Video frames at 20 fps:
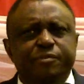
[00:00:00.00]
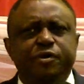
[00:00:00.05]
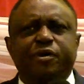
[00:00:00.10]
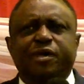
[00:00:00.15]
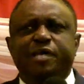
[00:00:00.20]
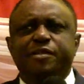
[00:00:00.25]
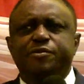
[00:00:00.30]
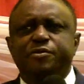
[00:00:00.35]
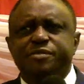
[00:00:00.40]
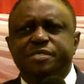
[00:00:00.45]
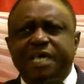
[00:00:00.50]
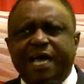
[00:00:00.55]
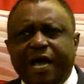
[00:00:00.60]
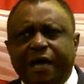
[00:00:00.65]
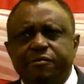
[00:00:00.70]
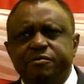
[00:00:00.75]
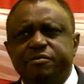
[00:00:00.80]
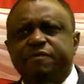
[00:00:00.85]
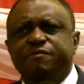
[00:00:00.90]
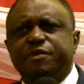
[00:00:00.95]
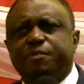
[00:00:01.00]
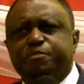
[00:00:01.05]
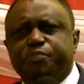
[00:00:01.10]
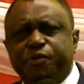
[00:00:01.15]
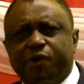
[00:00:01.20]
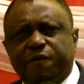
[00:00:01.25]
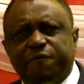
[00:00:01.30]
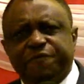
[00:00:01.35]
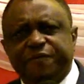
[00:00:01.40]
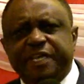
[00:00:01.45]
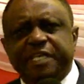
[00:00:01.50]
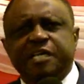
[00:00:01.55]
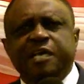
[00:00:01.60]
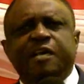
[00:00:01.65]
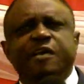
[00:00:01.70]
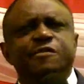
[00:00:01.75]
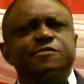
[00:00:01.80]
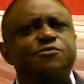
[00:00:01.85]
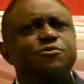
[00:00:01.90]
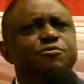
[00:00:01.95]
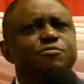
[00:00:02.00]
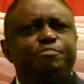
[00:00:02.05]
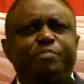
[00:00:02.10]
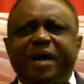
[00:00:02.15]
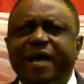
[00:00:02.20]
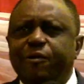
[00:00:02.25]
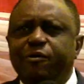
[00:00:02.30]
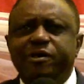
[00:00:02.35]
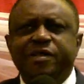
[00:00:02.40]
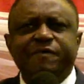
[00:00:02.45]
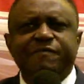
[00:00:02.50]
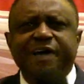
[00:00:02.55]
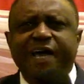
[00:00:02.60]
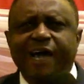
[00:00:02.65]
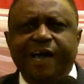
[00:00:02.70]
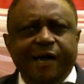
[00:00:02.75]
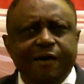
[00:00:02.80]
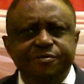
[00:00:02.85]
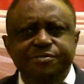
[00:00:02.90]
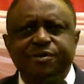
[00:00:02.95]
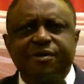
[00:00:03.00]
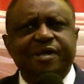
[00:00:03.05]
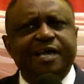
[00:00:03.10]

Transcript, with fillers: You can use out of the profit to buy whatever house or